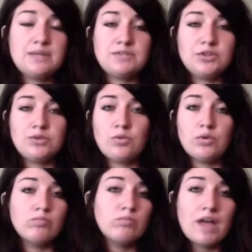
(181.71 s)
soon,
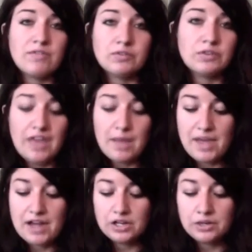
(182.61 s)
or ever for that
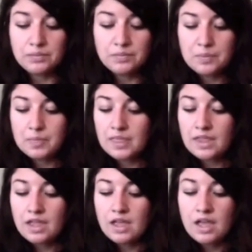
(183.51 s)
matter.
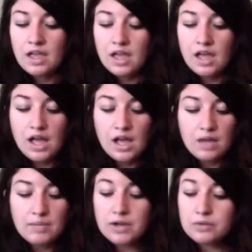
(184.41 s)

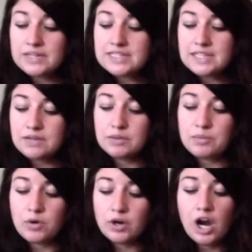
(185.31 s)
In a recent
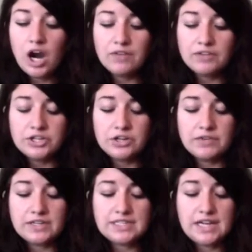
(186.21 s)
report, Harvard
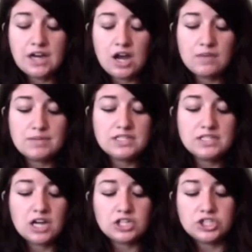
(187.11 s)
University
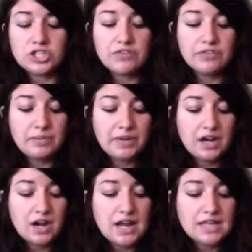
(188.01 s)
economist Dr. Jeffrey
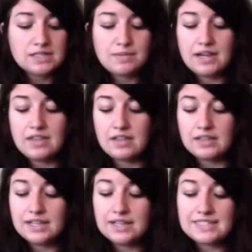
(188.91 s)
Miron estimated
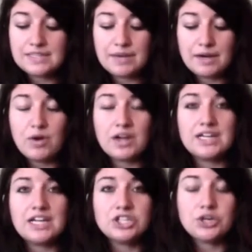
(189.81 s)
that legalizing
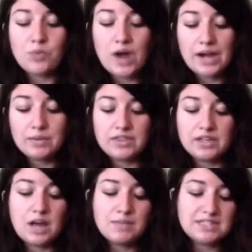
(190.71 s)
marijuana nationwide with
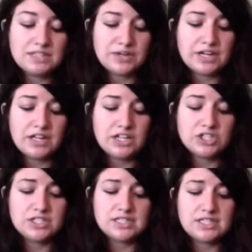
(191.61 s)
a common sense
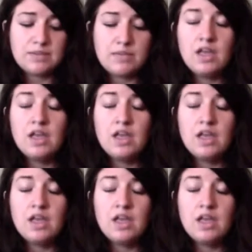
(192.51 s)
regulation system